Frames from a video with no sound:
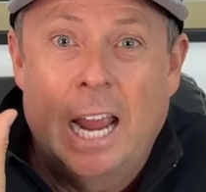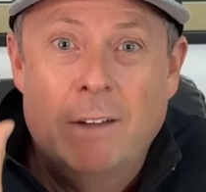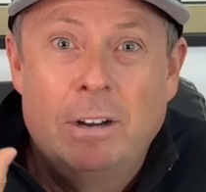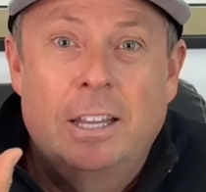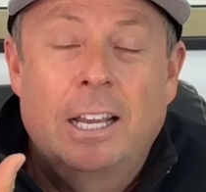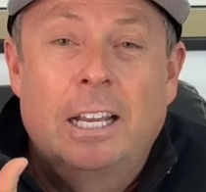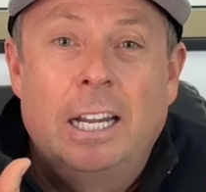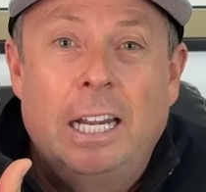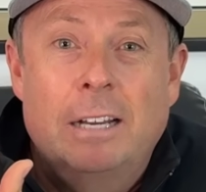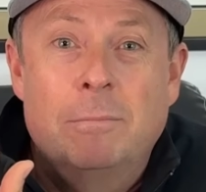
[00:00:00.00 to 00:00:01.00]
everything can
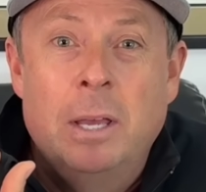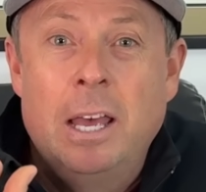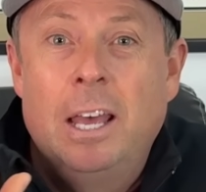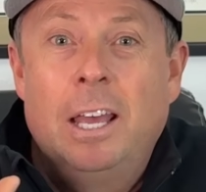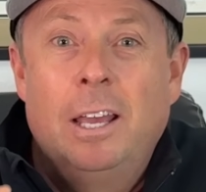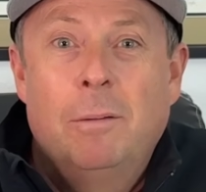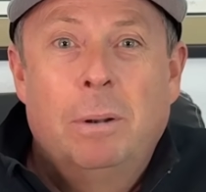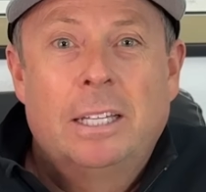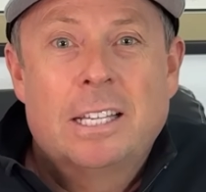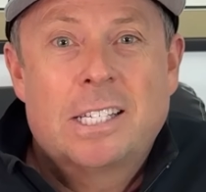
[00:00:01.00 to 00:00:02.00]
eat them.
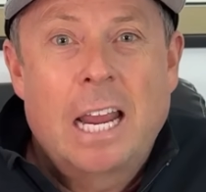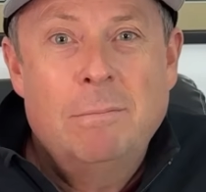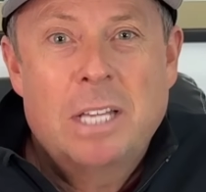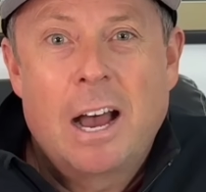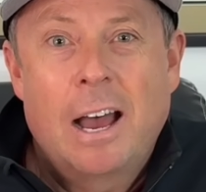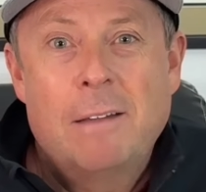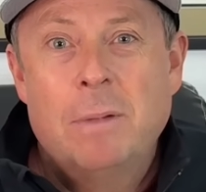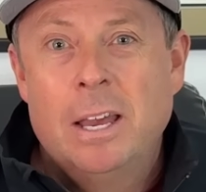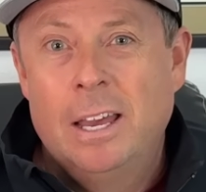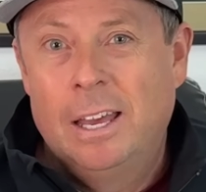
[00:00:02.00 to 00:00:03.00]
But at the same
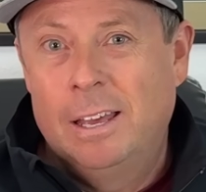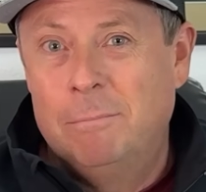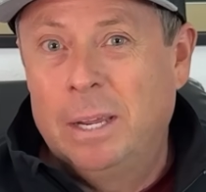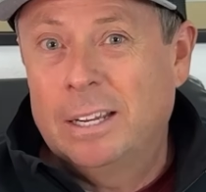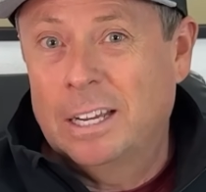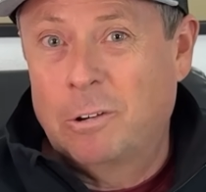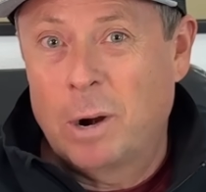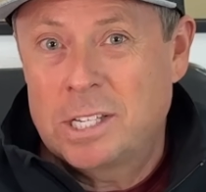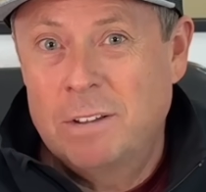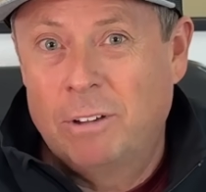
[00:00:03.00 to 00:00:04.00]
time, being
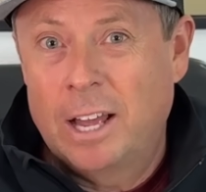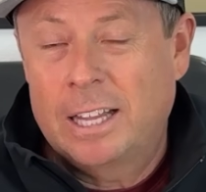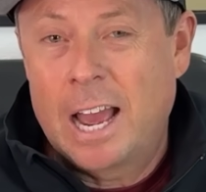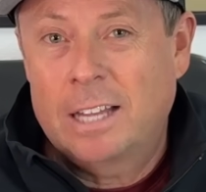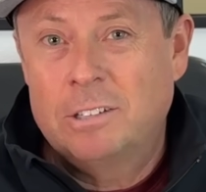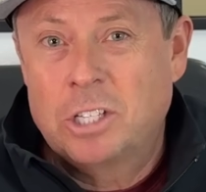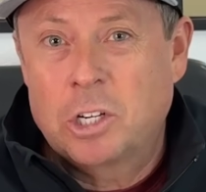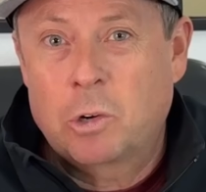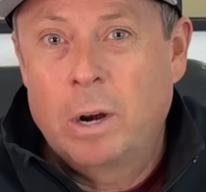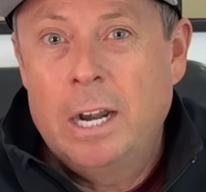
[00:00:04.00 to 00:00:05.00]
aggressive like that, there's a
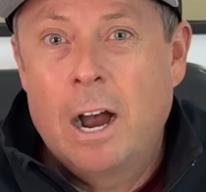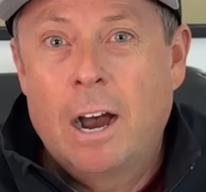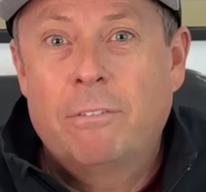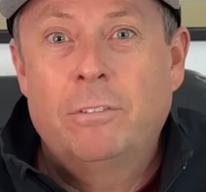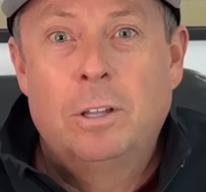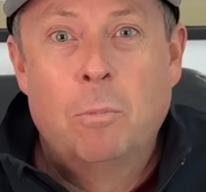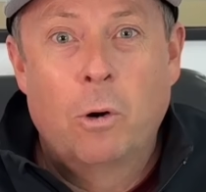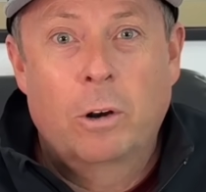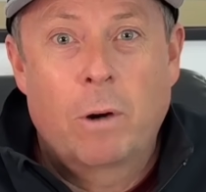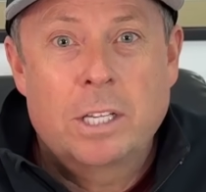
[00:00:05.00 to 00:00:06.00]
trade off. The
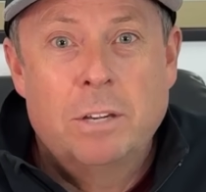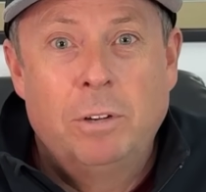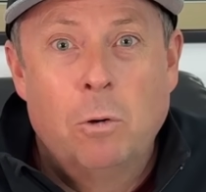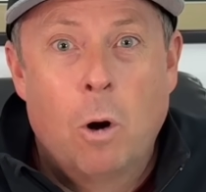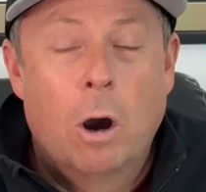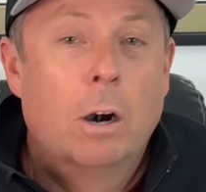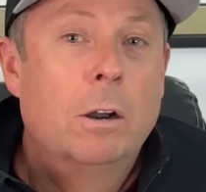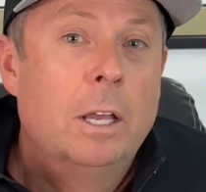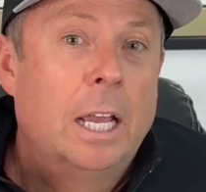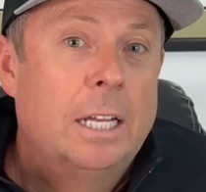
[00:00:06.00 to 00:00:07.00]
more aggressive you
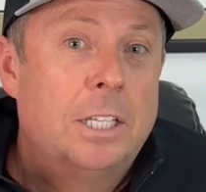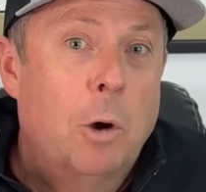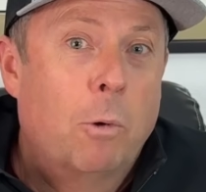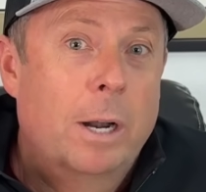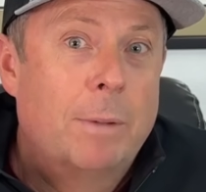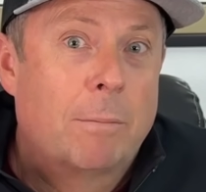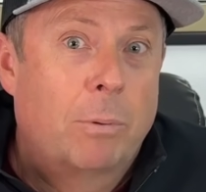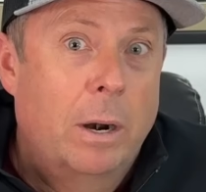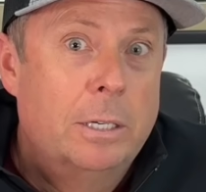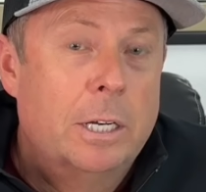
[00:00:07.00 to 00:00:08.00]
are, and don't worry about
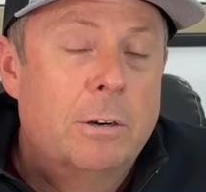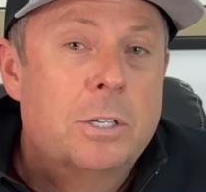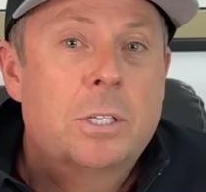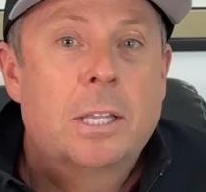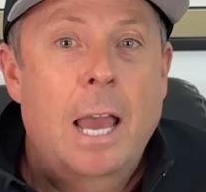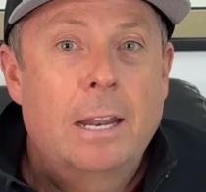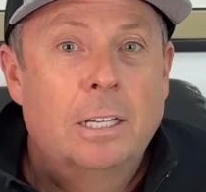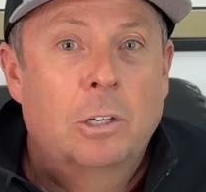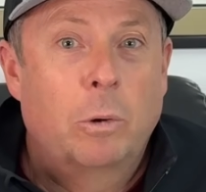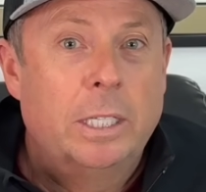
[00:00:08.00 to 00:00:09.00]
predators, that
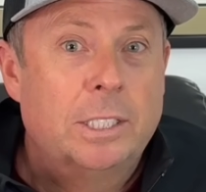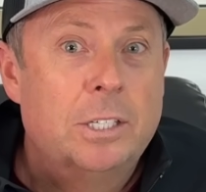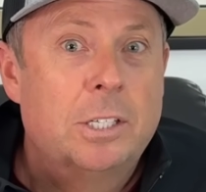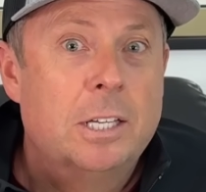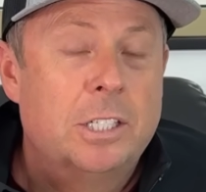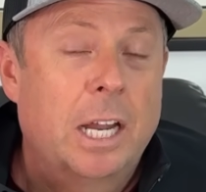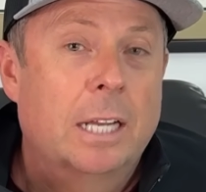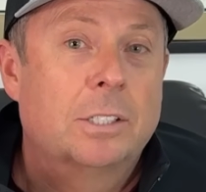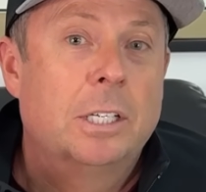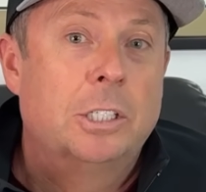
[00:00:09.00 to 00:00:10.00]
increases the
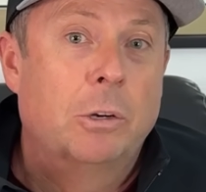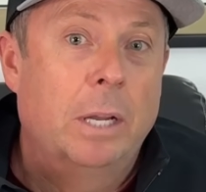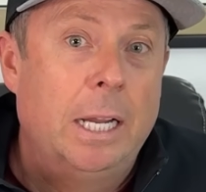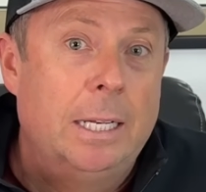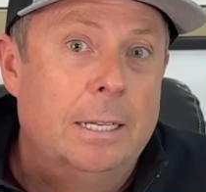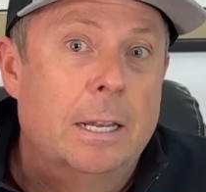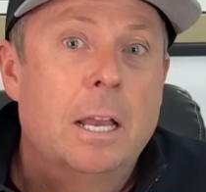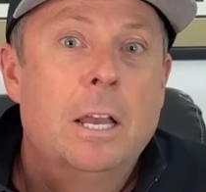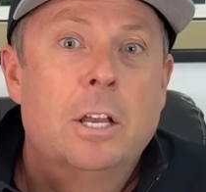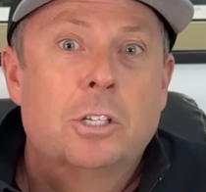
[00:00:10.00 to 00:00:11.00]
chance that you're eaten.
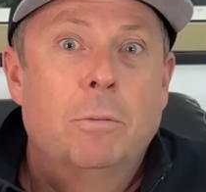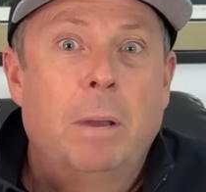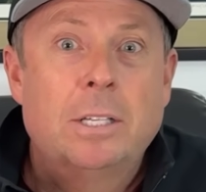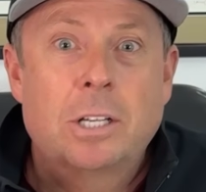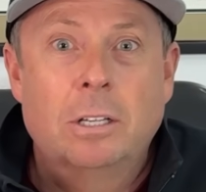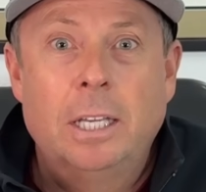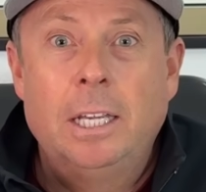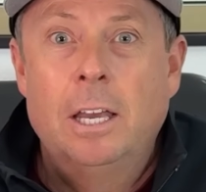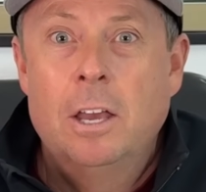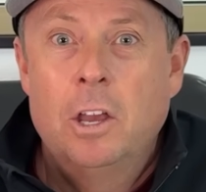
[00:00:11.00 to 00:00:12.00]
So
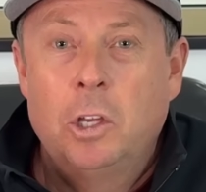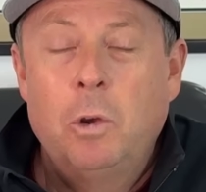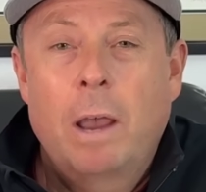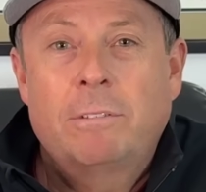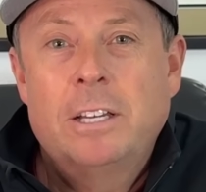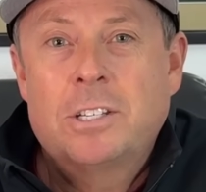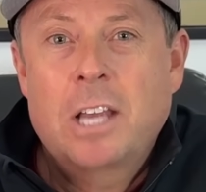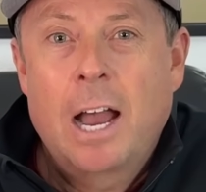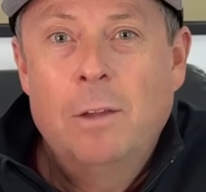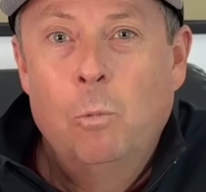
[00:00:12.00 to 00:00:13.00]
basically, you have to
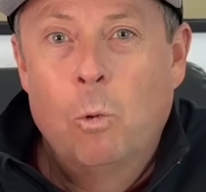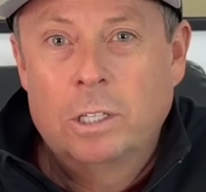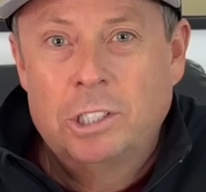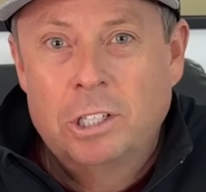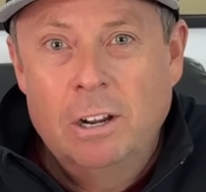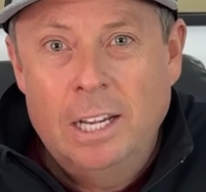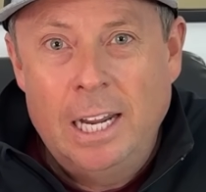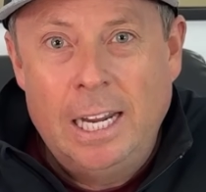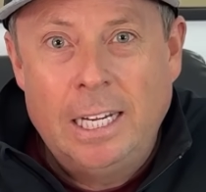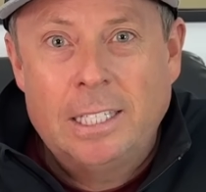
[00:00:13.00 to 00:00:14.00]
decide what you're going
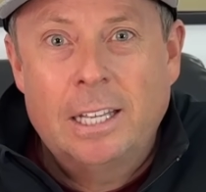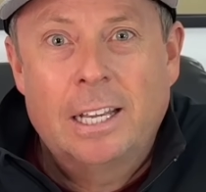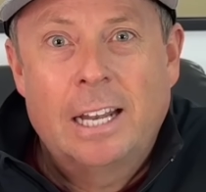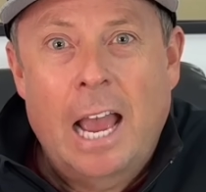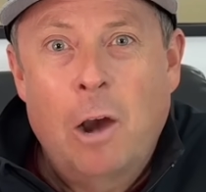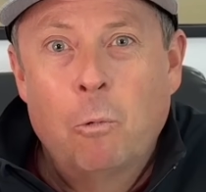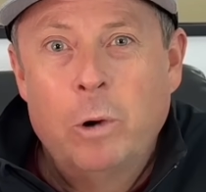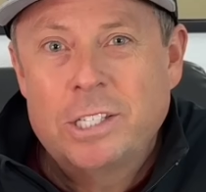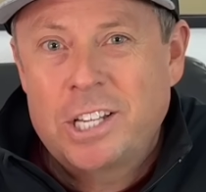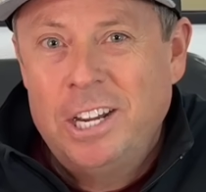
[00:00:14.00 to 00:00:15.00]
to eat and how
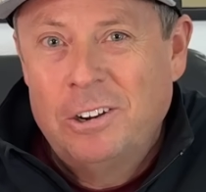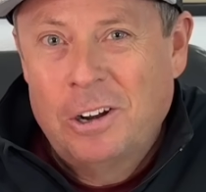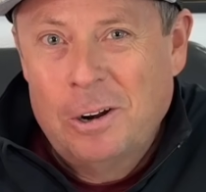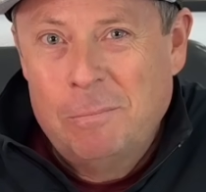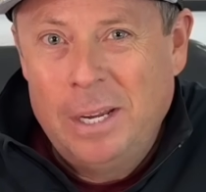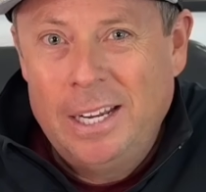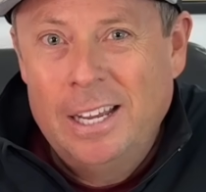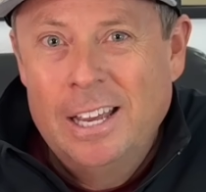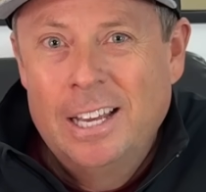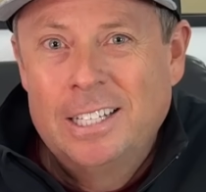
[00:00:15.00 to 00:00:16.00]
risky you're going to
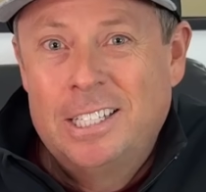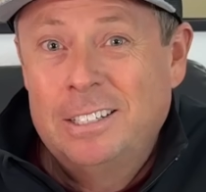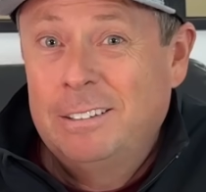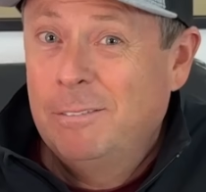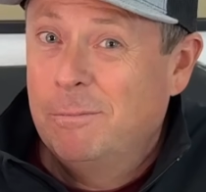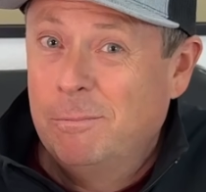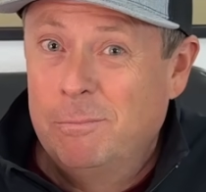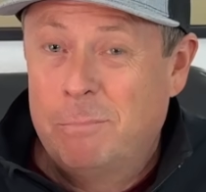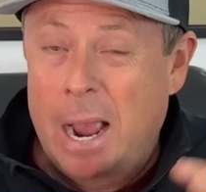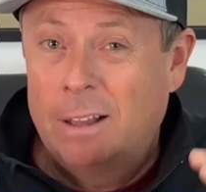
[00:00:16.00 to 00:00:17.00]
be to
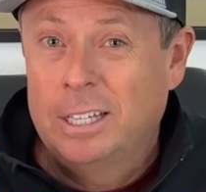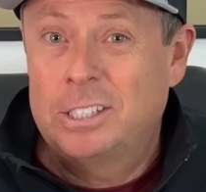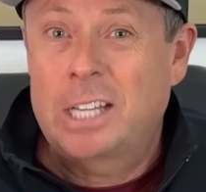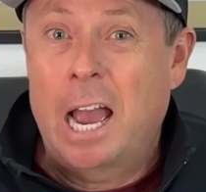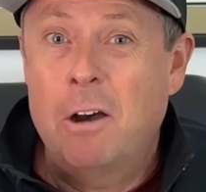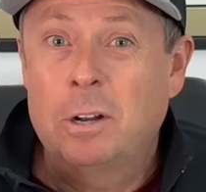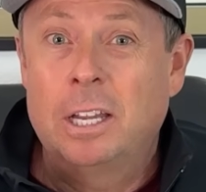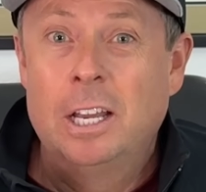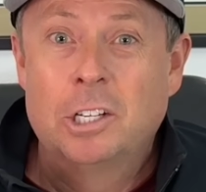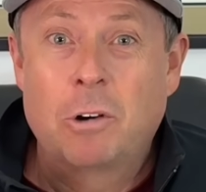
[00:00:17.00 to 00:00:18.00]
balance out
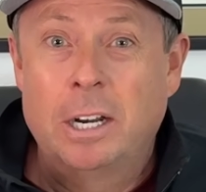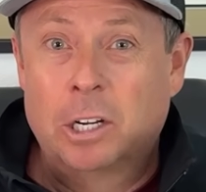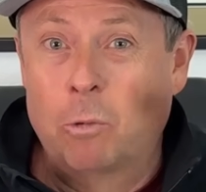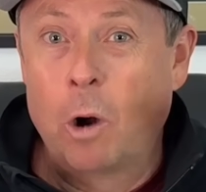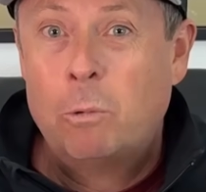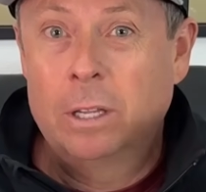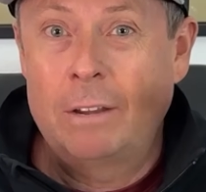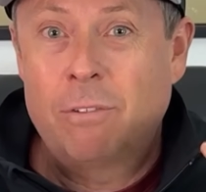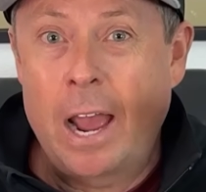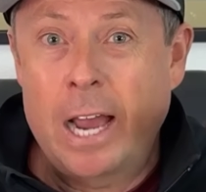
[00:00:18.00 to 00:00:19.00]
trying to grow
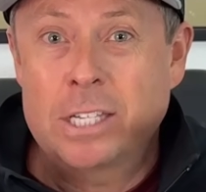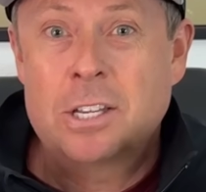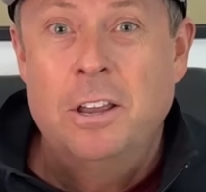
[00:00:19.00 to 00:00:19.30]
really fast